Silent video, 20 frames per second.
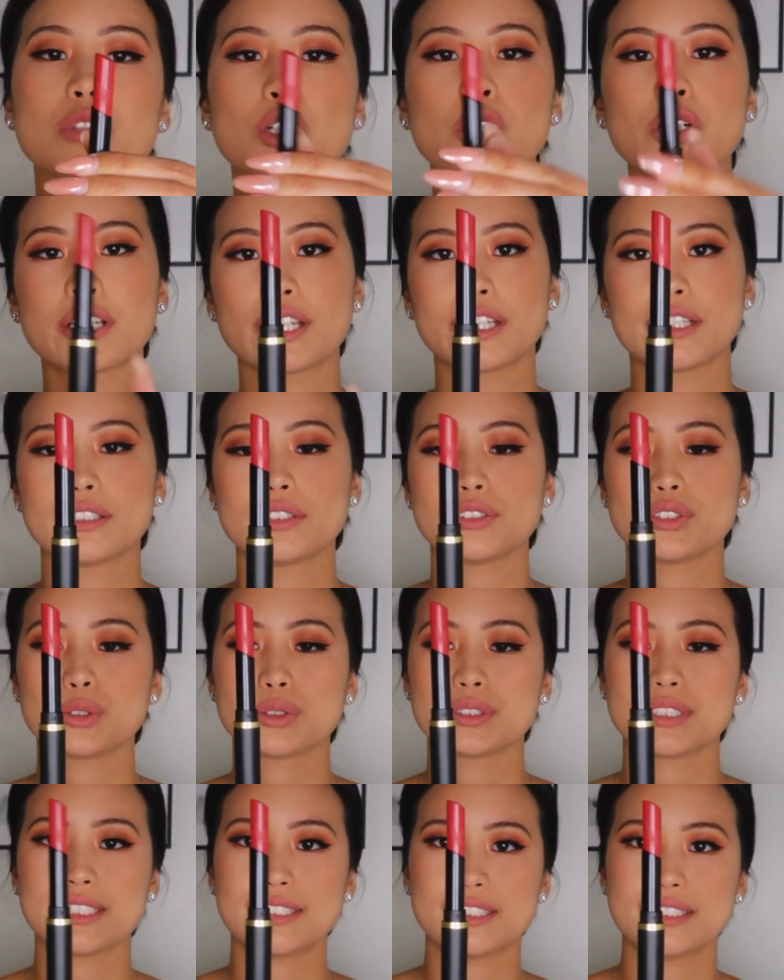Okay,
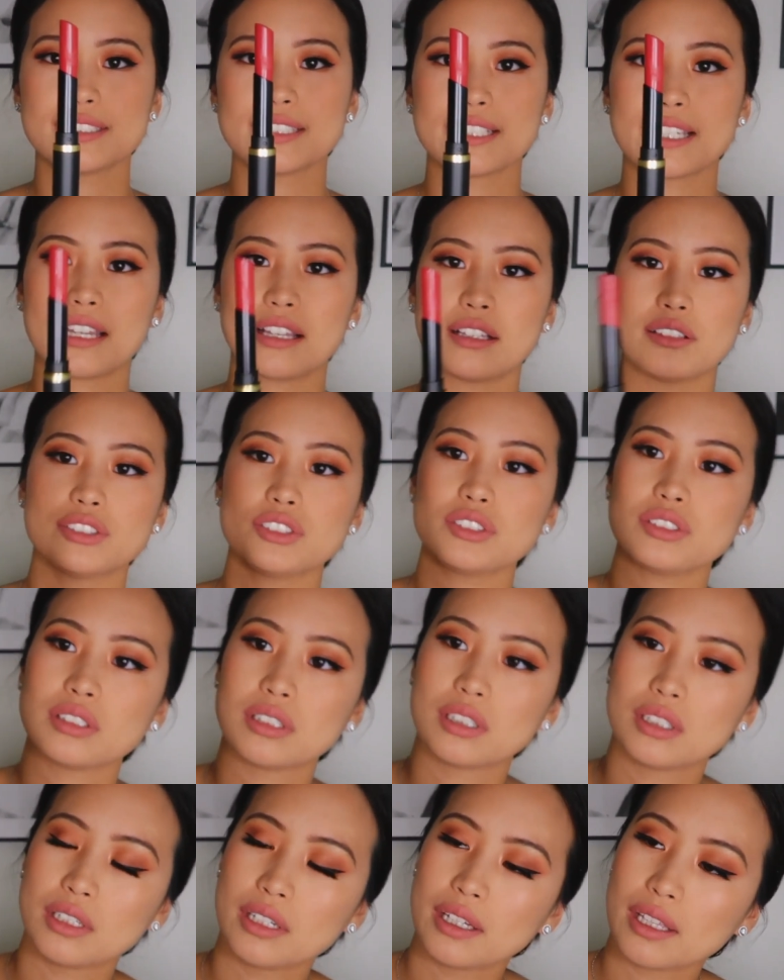so that's the end.
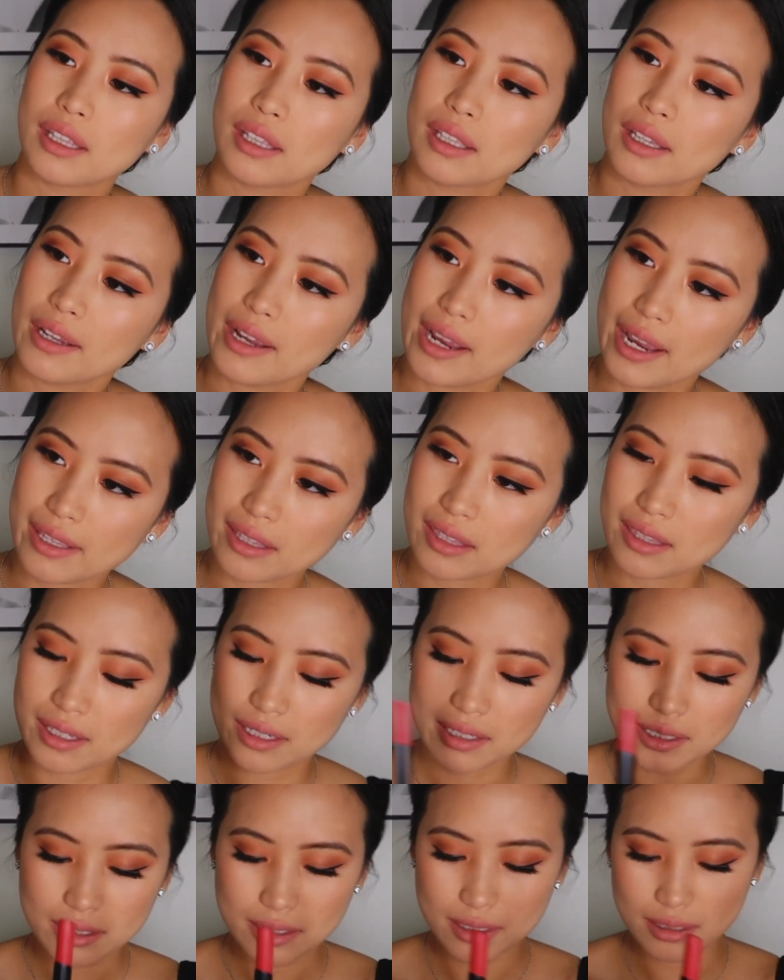I
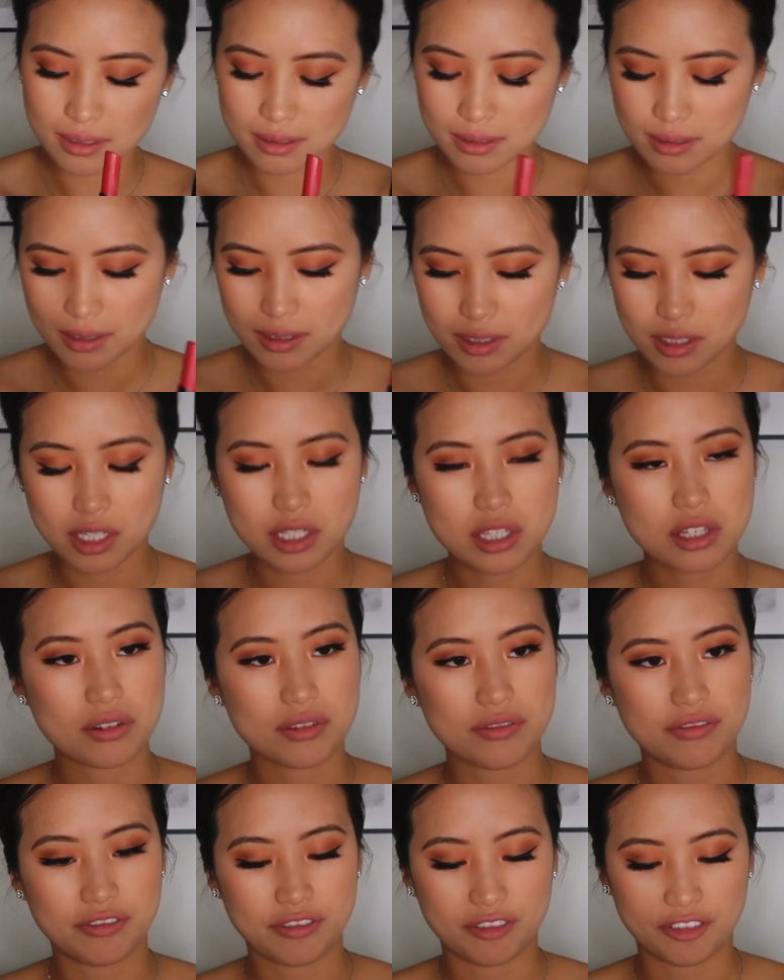think it's
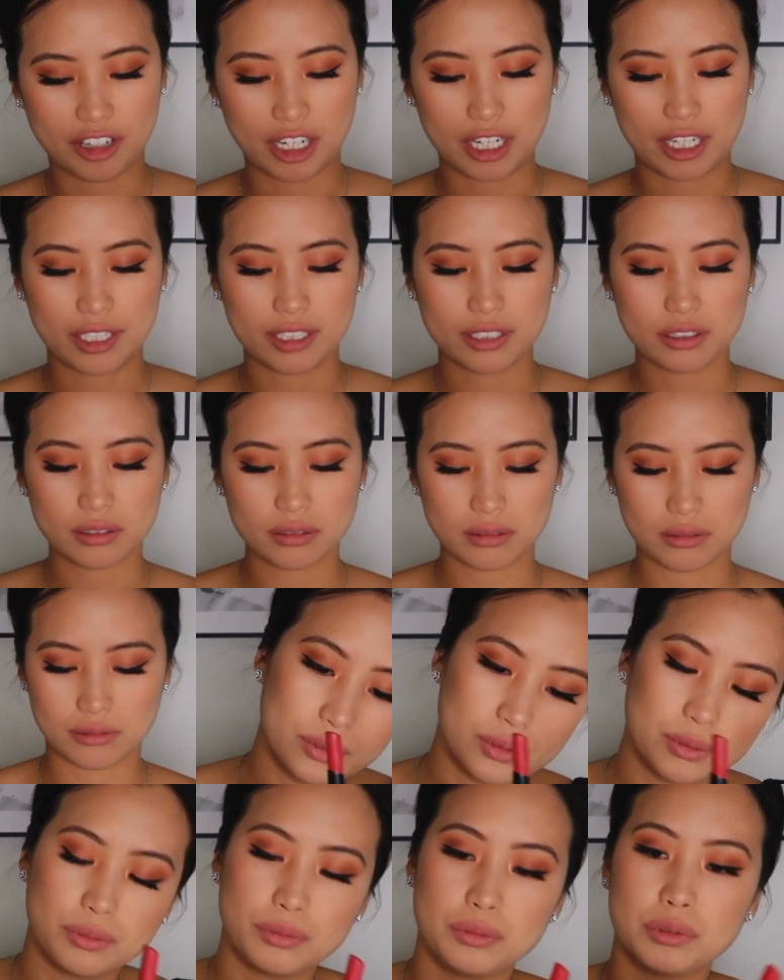fine.
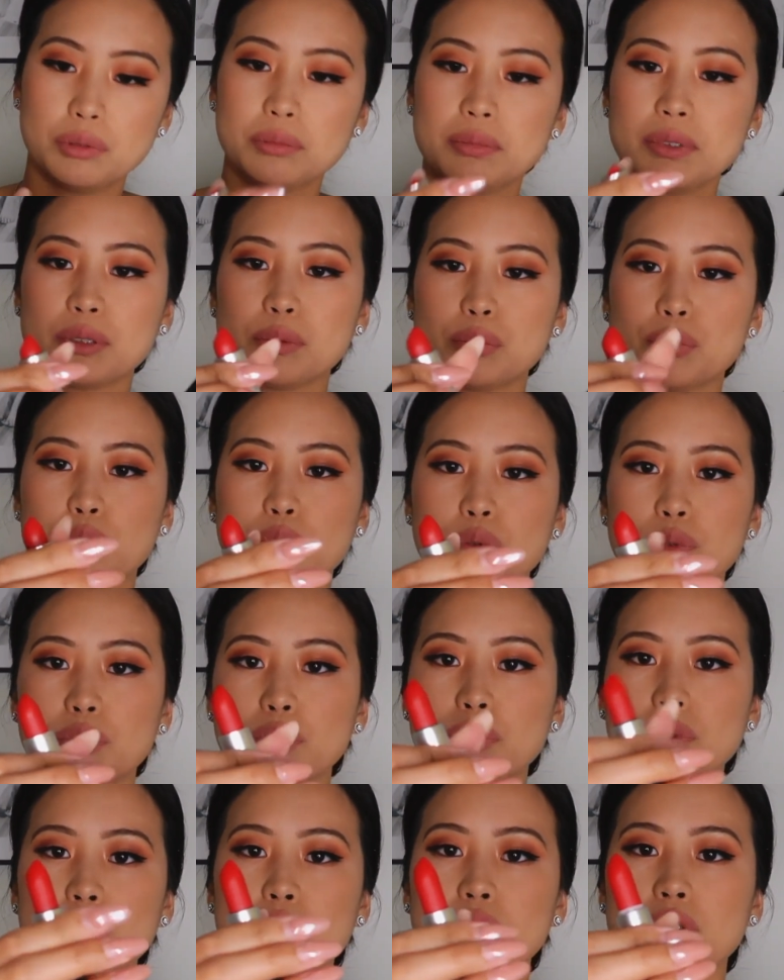The Ruby
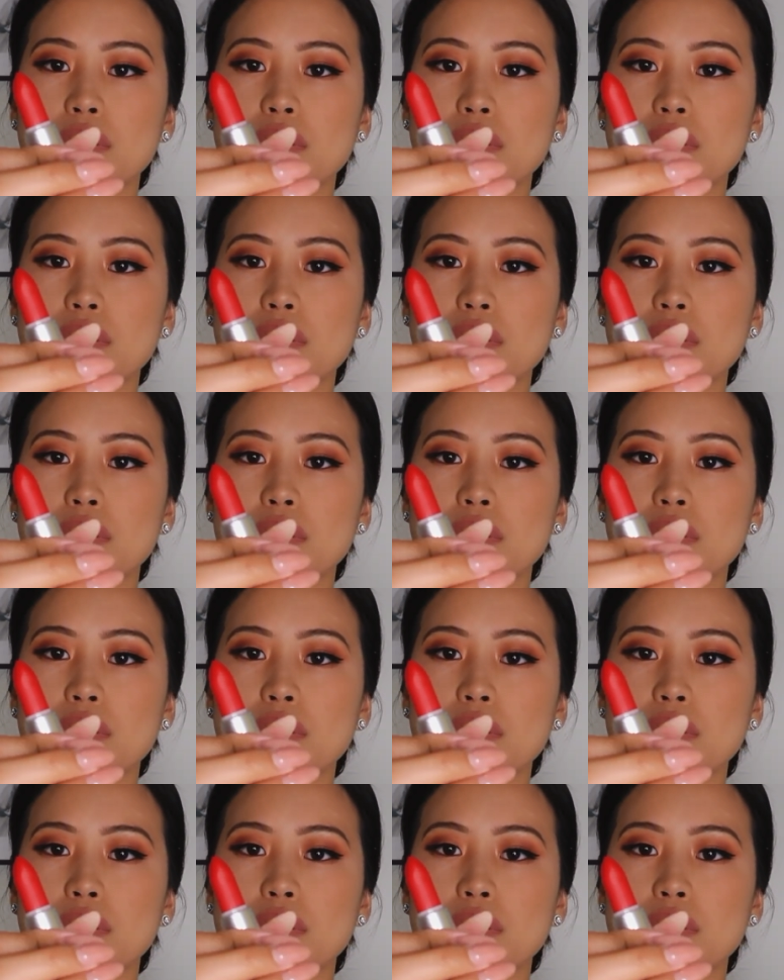Woo.